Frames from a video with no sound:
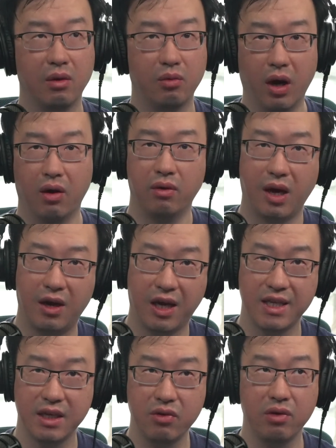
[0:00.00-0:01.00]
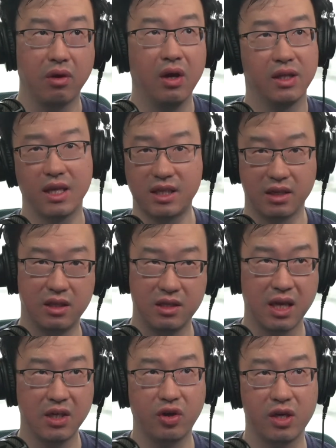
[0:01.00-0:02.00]
Well, I can tell you, there's a
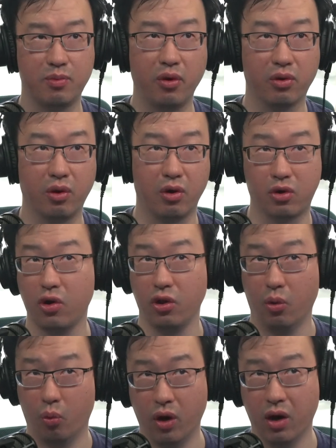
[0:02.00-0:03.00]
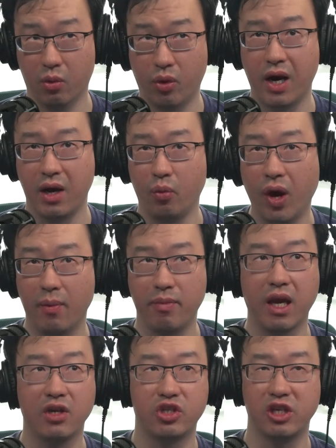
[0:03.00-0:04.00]
decentralized protocol called the World Wide Web,
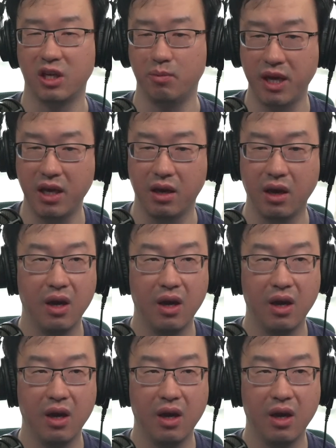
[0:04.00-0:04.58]
HTTP,